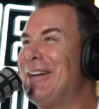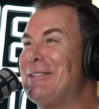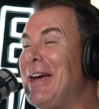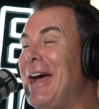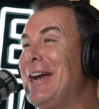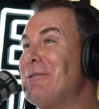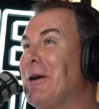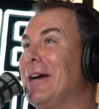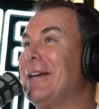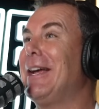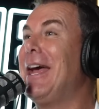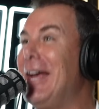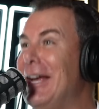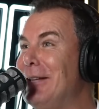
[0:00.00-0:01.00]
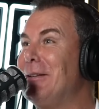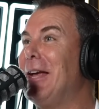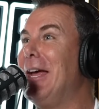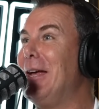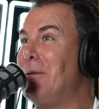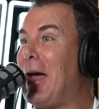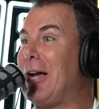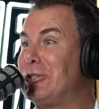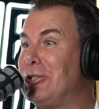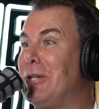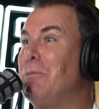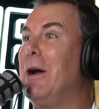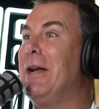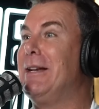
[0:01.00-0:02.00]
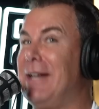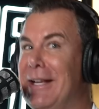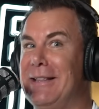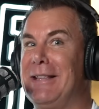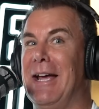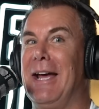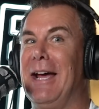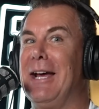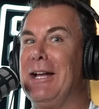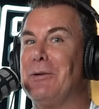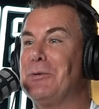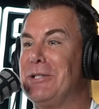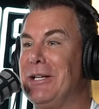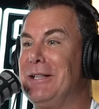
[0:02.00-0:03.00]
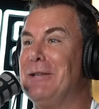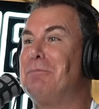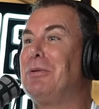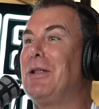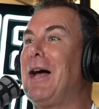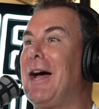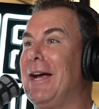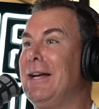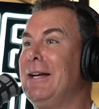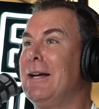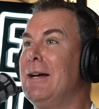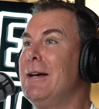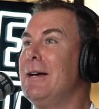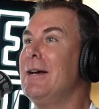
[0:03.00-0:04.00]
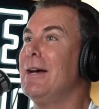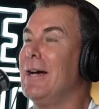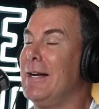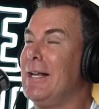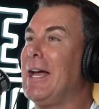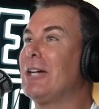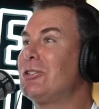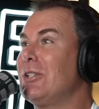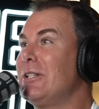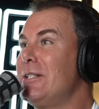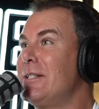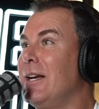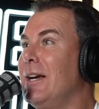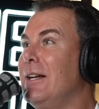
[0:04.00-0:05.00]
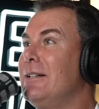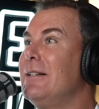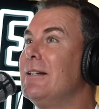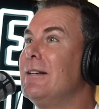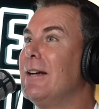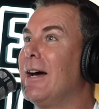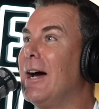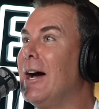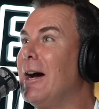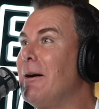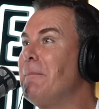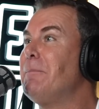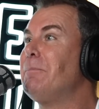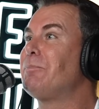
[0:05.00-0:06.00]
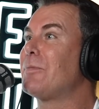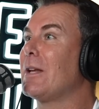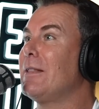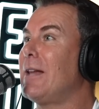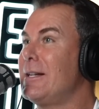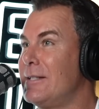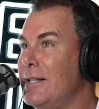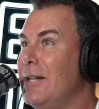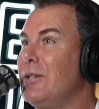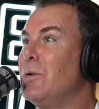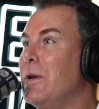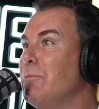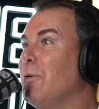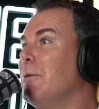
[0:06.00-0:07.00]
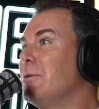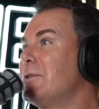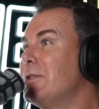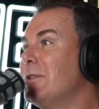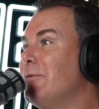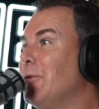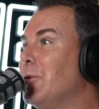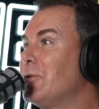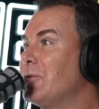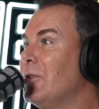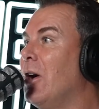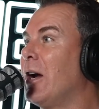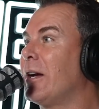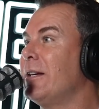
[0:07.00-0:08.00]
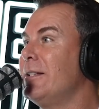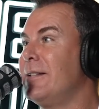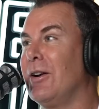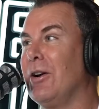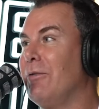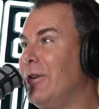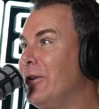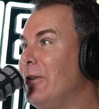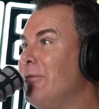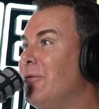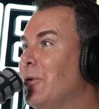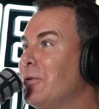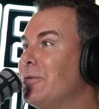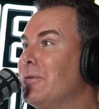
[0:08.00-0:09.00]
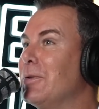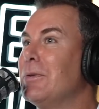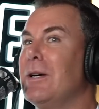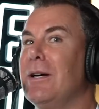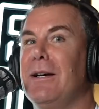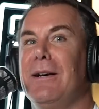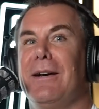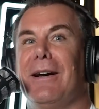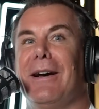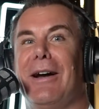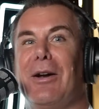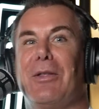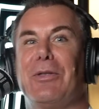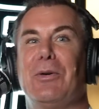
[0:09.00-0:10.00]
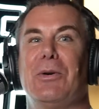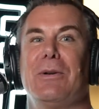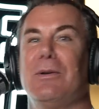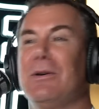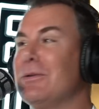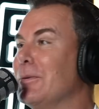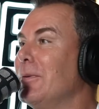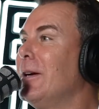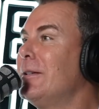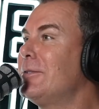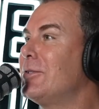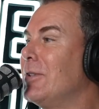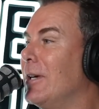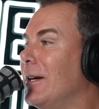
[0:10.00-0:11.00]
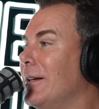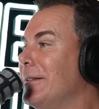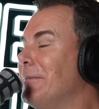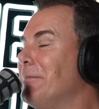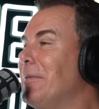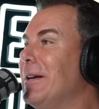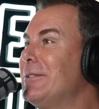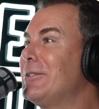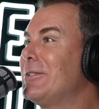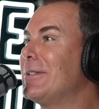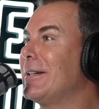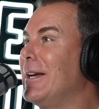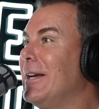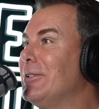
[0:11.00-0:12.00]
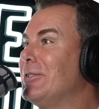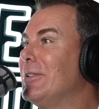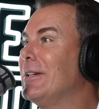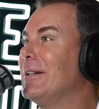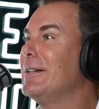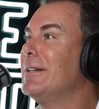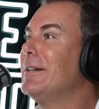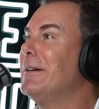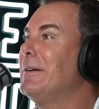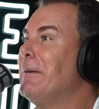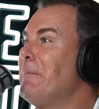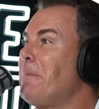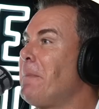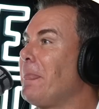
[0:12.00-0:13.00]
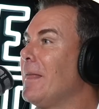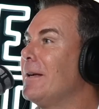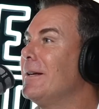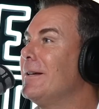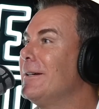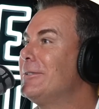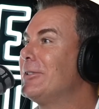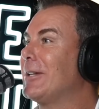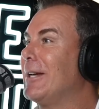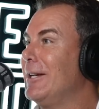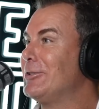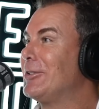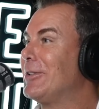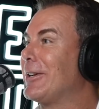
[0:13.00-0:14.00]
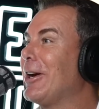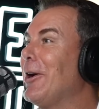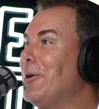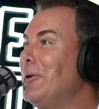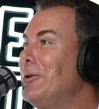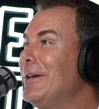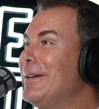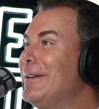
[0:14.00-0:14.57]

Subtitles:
Anyway, he actually went in there, and it was in the play, and he actually said they said to him, "What was the force like?" And he said, "Oh, very forceful." And I thought, "Oh, that's against the." It's against the code.